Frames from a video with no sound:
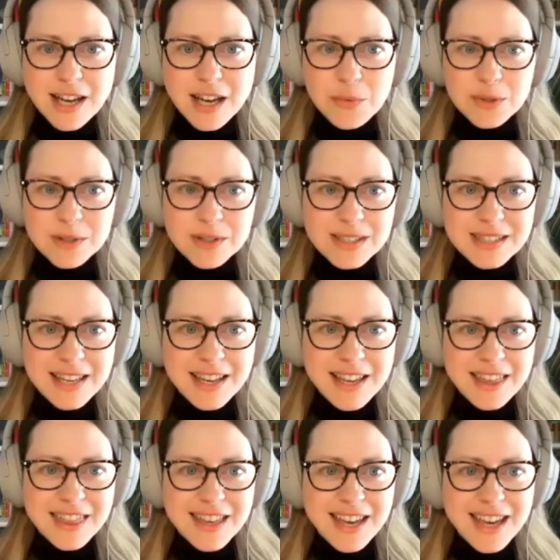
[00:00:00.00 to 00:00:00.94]
would say
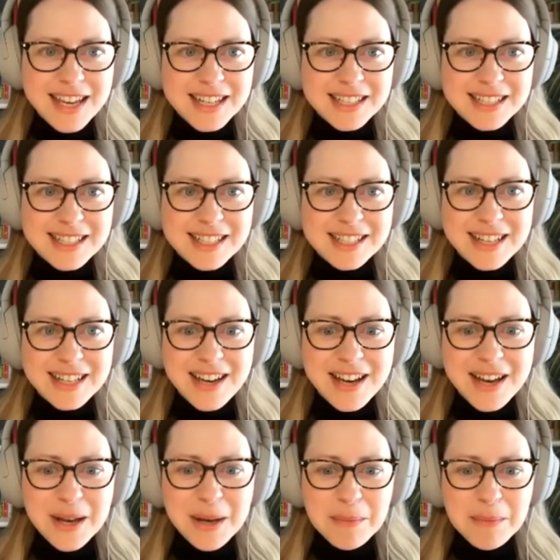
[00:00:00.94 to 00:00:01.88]
that
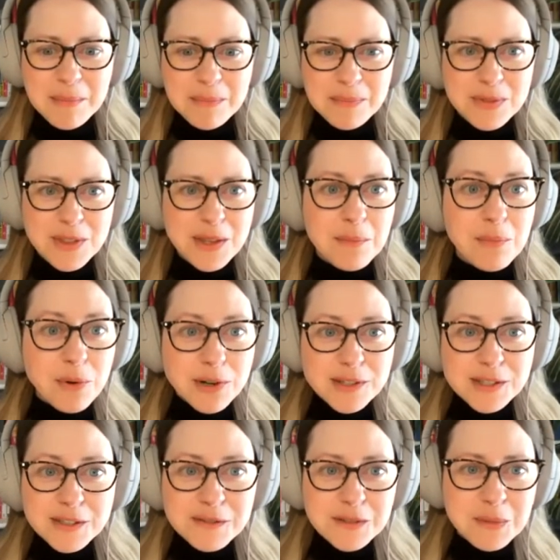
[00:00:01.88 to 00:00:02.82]
um, the
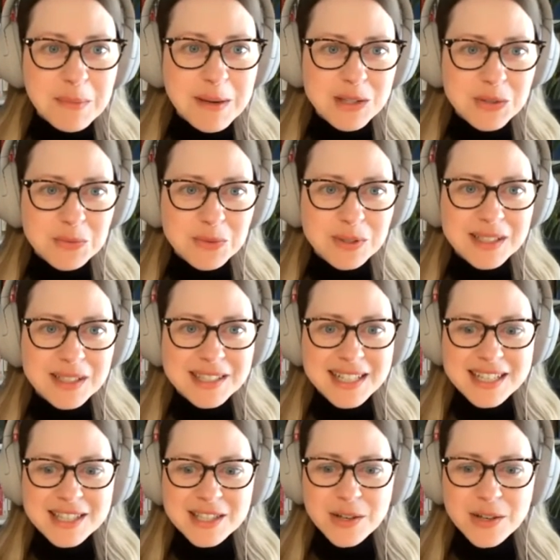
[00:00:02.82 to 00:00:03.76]
importance of space really
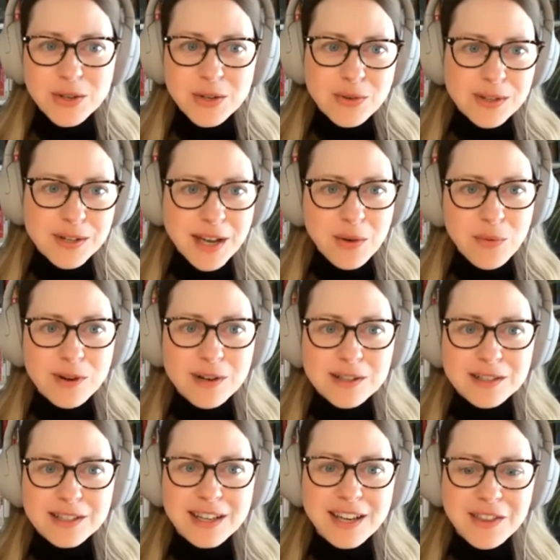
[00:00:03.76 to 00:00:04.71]
stands out. You and I
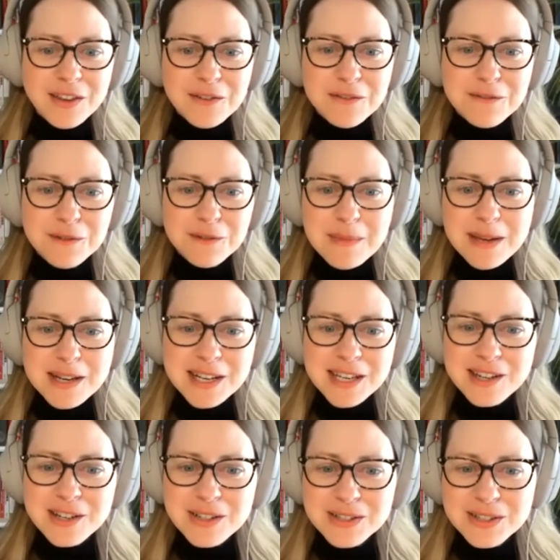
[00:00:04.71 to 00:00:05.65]
worked together for many
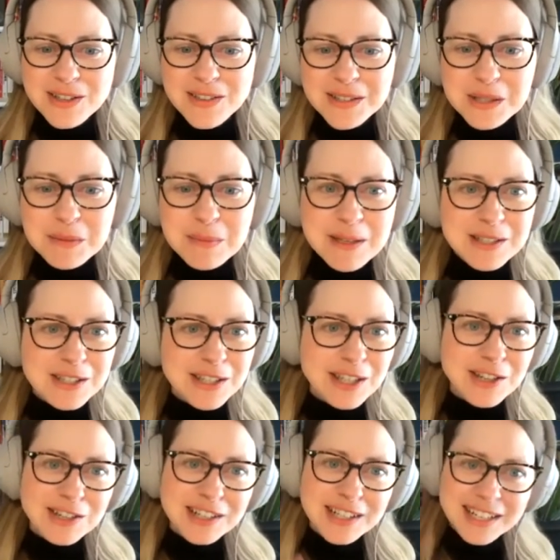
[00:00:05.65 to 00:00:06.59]
years on the Space
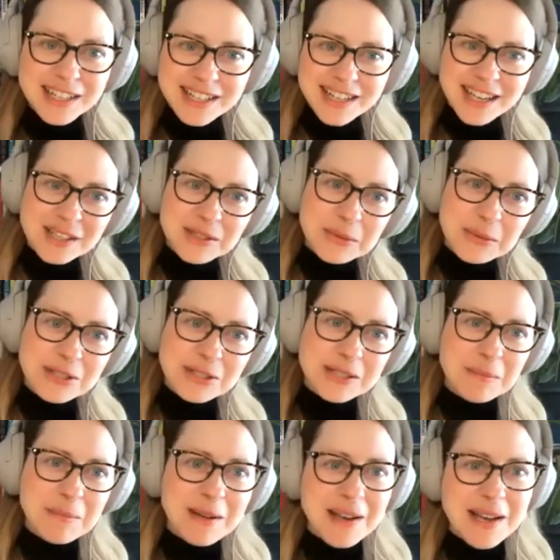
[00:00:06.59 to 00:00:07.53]
Security Index, which is
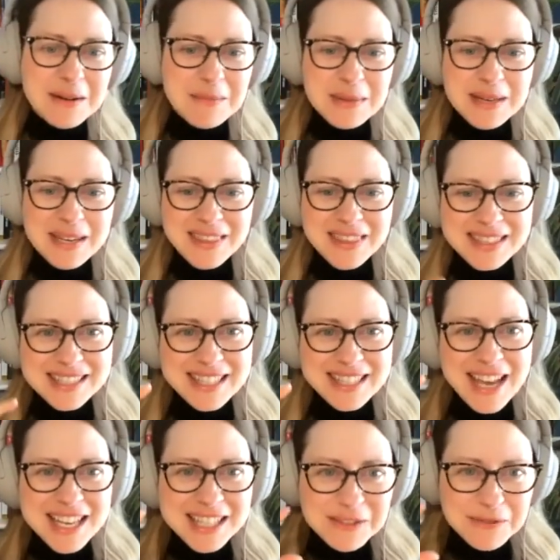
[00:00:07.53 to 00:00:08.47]
behind me, and the
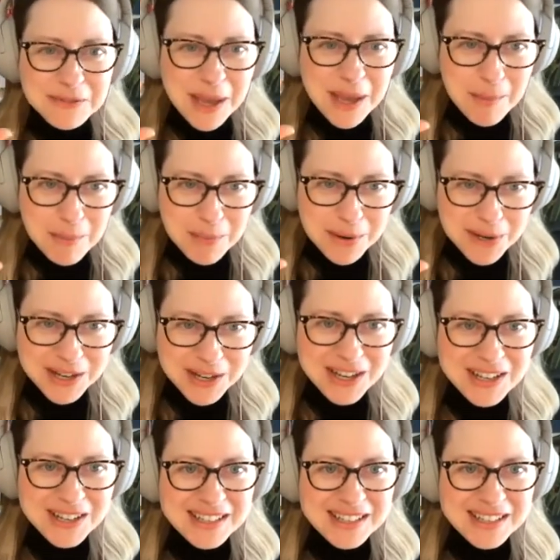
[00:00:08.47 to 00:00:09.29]
size of that book